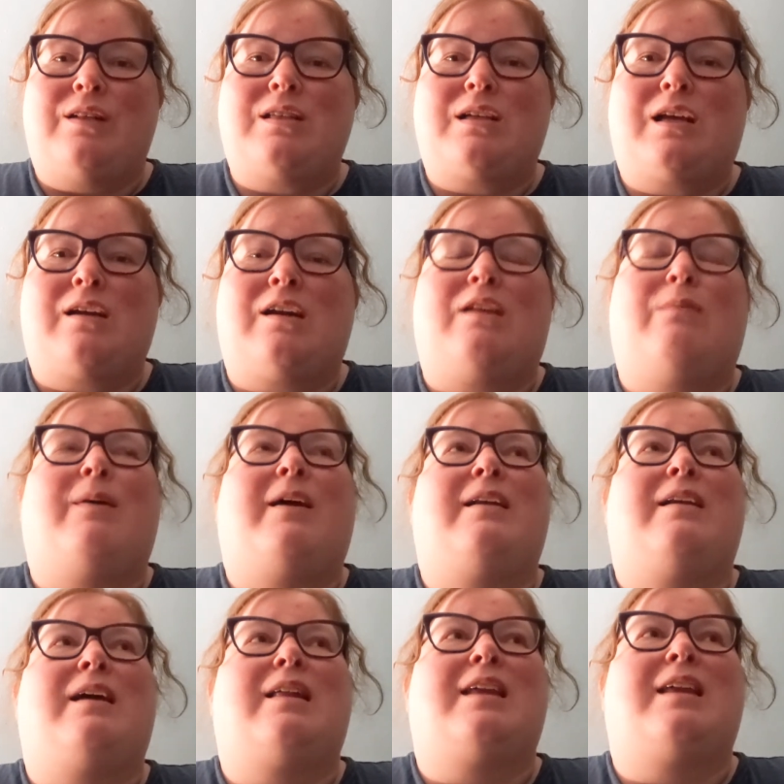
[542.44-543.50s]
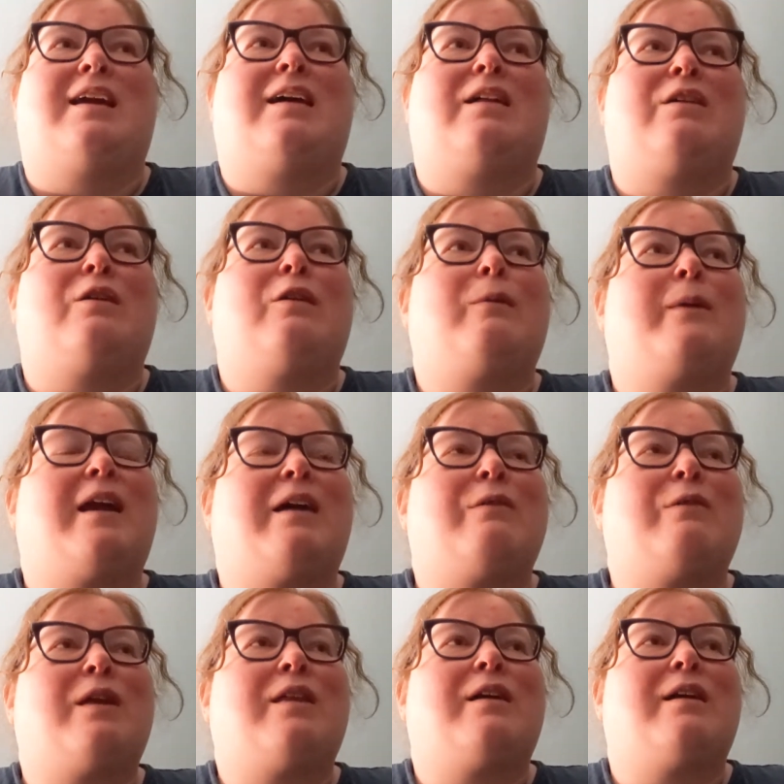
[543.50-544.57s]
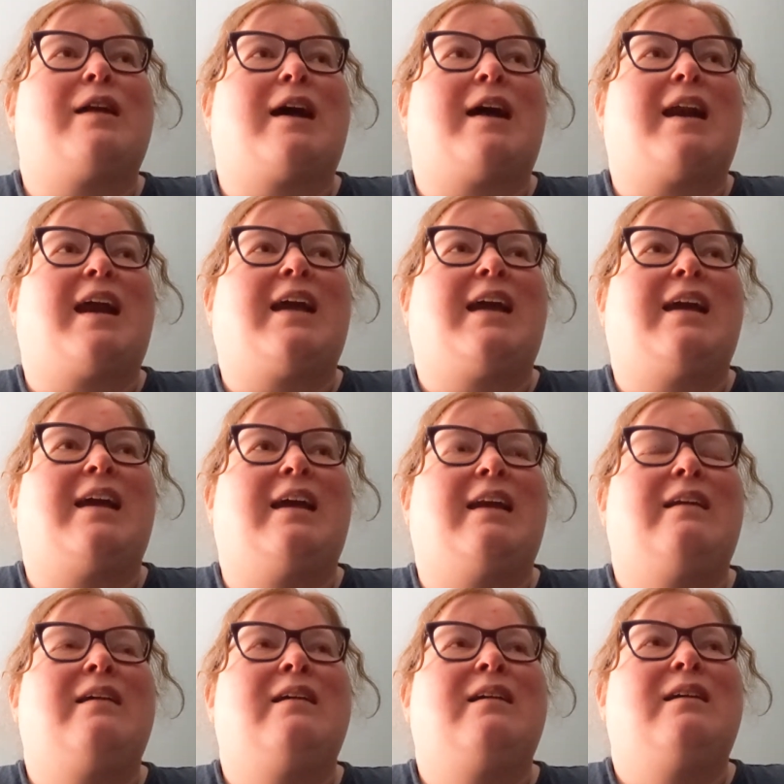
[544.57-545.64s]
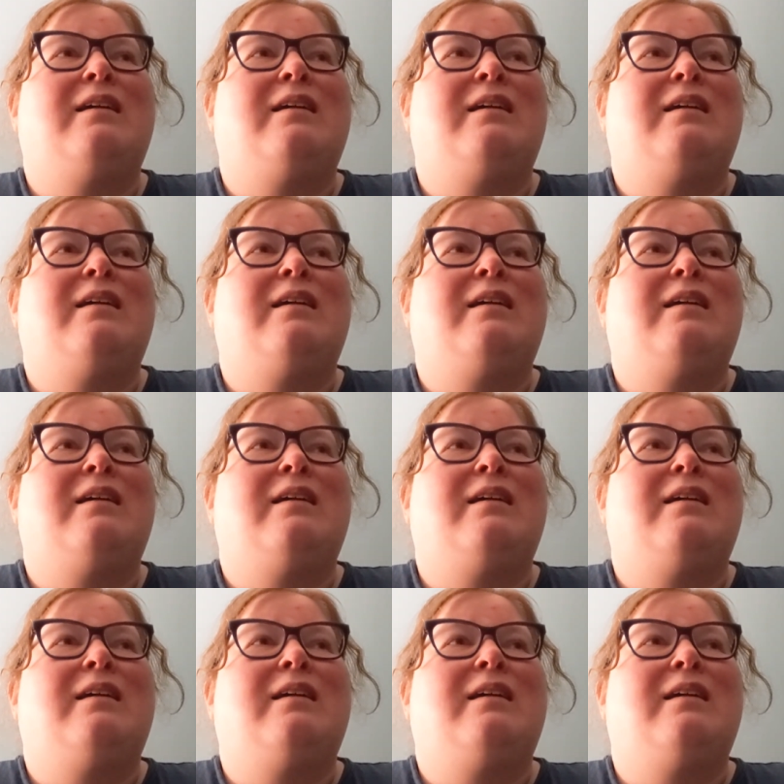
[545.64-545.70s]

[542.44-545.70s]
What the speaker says: it's going to depend, I think, a little bit on whether or not I can